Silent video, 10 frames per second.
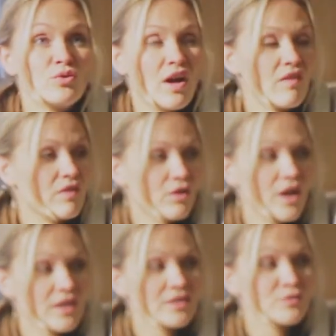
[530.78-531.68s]
do have
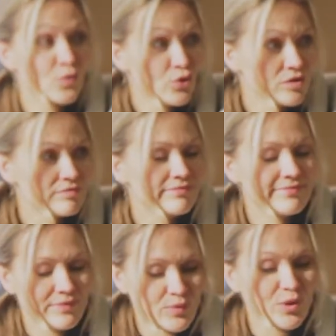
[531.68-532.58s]
our hands full,
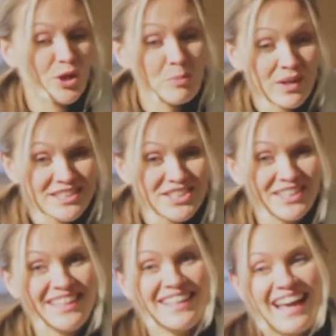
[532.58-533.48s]
very much,